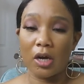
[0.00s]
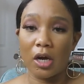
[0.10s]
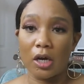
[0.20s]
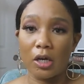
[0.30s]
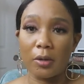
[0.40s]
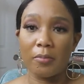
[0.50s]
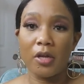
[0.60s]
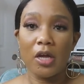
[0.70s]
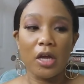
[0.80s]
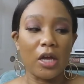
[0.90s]
Um,
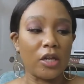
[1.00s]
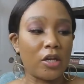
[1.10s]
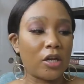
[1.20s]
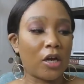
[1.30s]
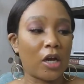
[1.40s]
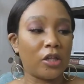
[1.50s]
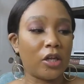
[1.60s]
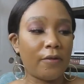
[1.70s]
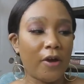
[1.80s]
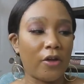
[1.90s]
And then I
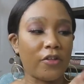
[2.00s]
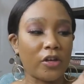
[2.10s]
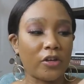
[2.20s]
love how